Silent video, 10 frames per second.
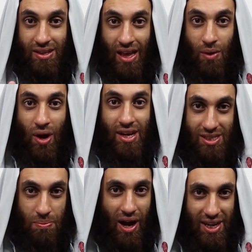they went
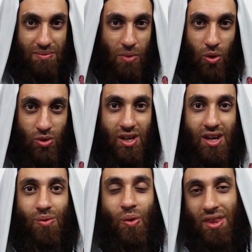into panic mode
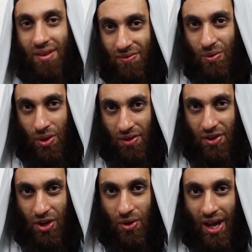when the
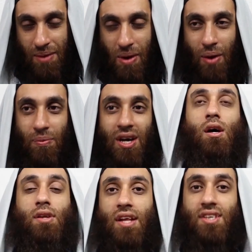video came out.
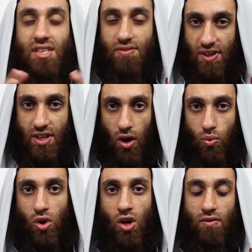Now, this video
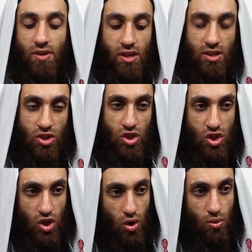will cover
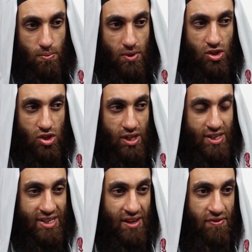so much
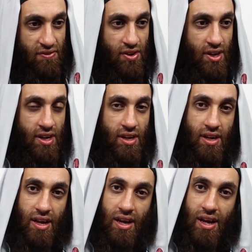different
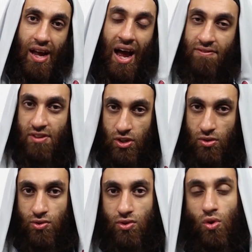
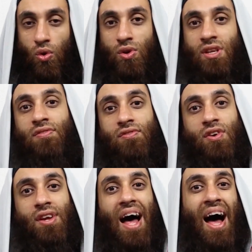avenues or
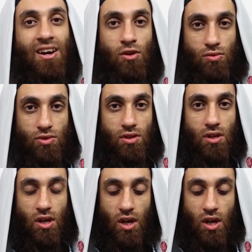different angles.